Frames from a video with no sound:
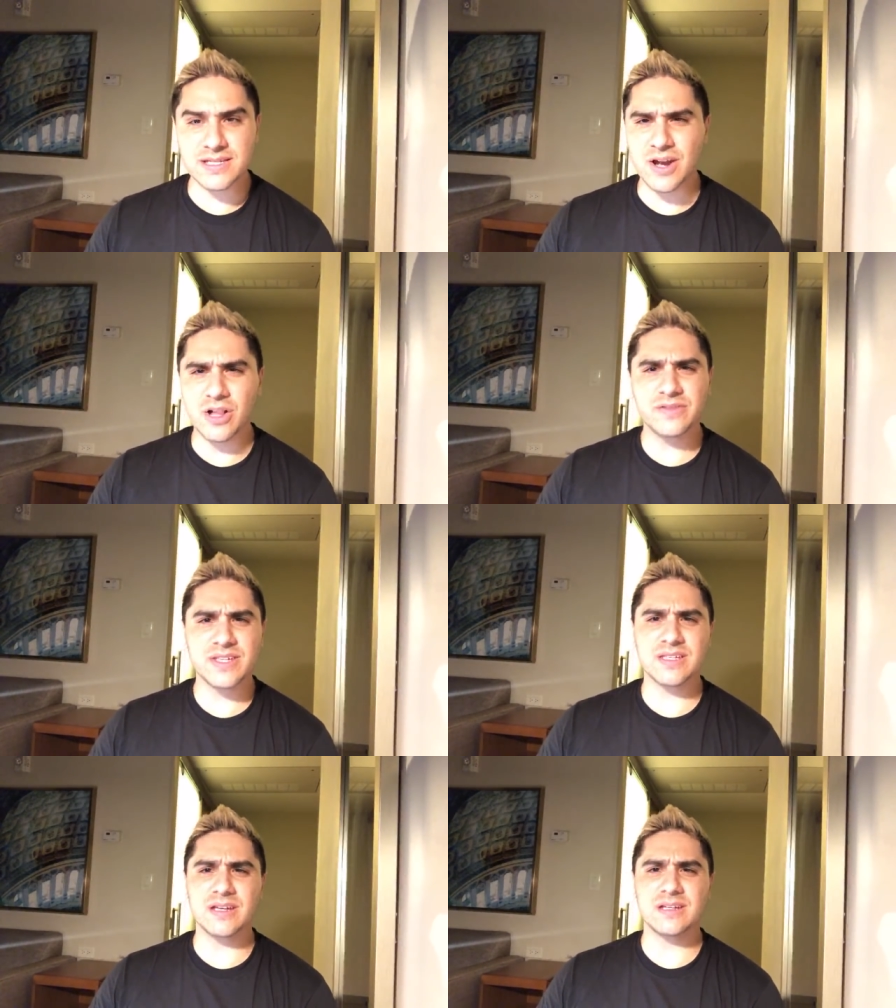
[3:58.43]
And all of a
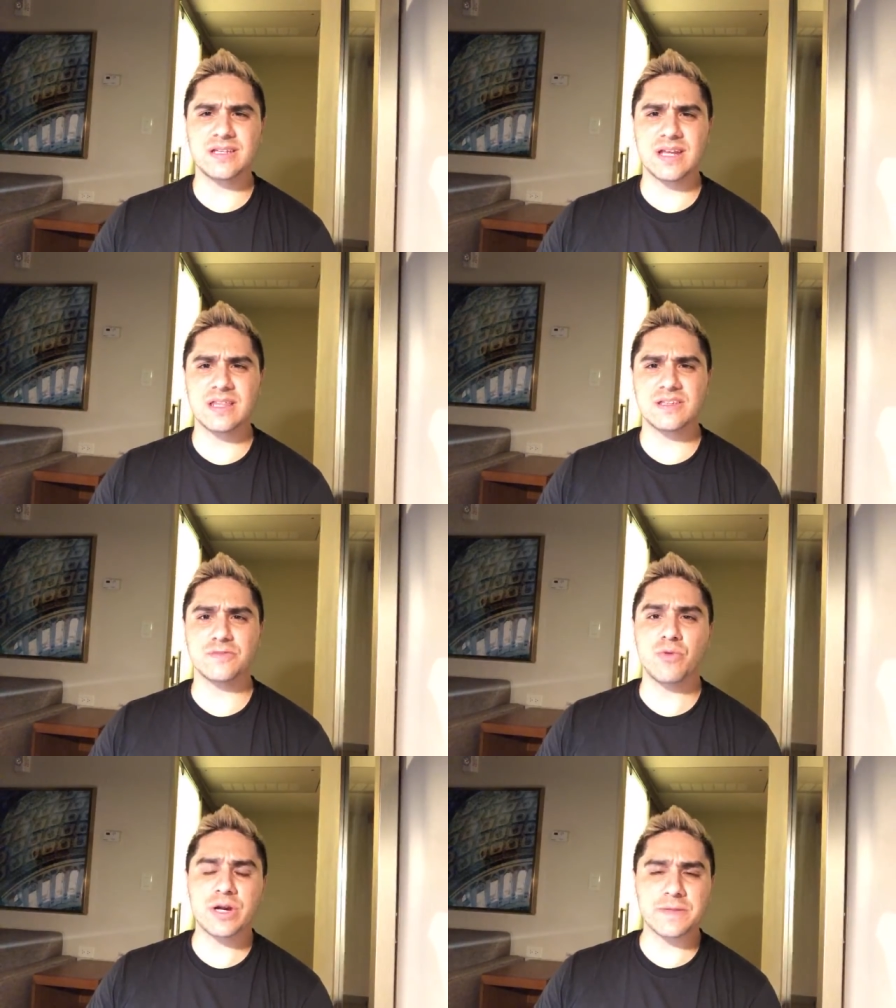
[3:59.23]
sudden today, this
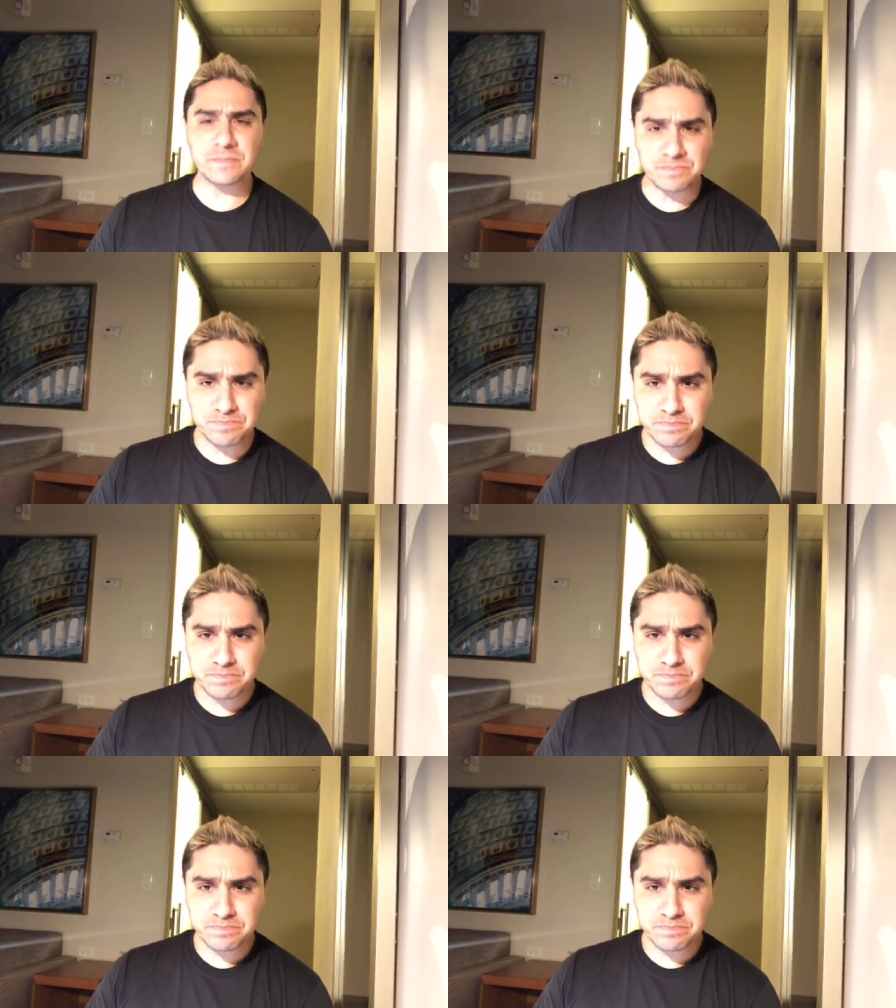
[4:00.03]
morning,